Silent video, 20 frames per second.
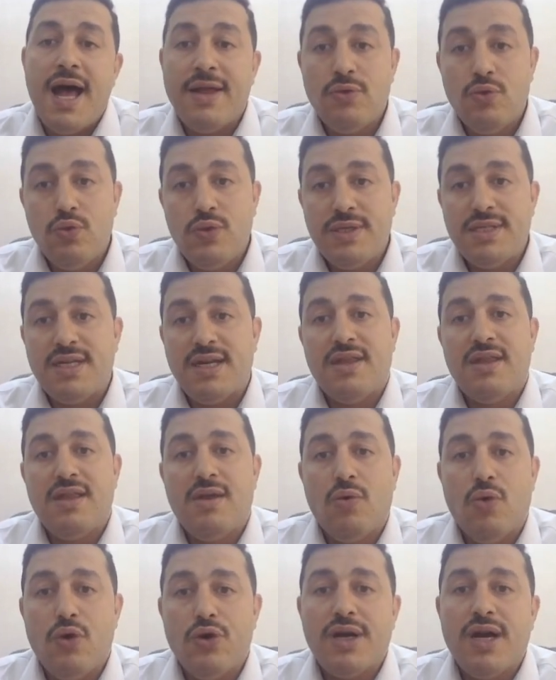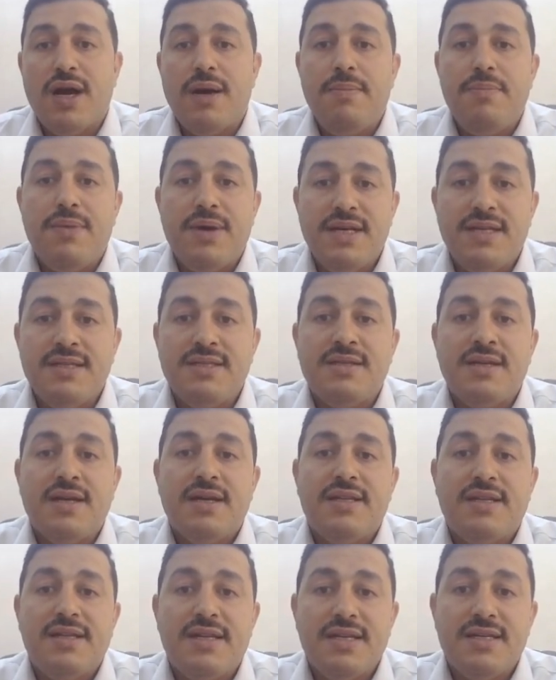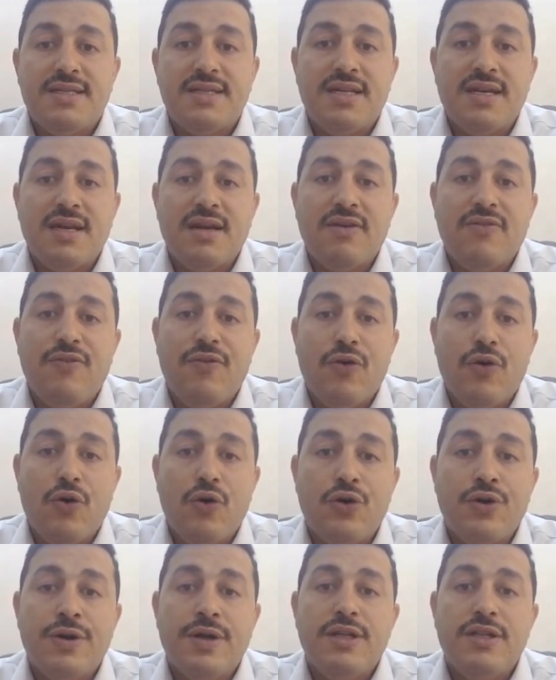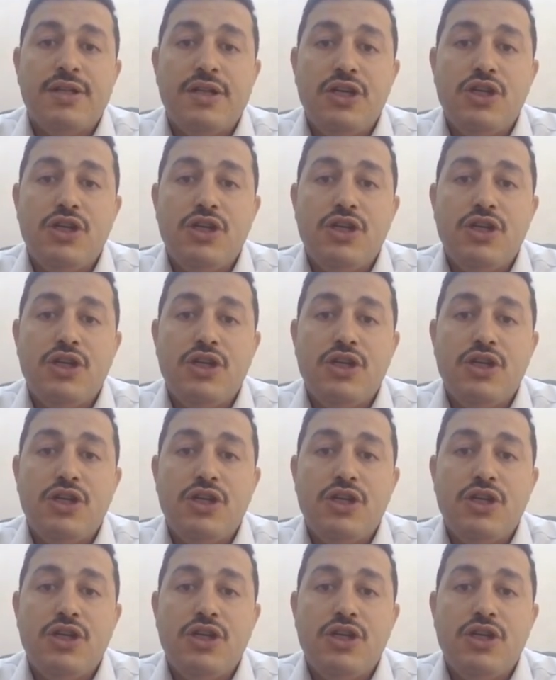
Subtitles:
And we said the workup is testing for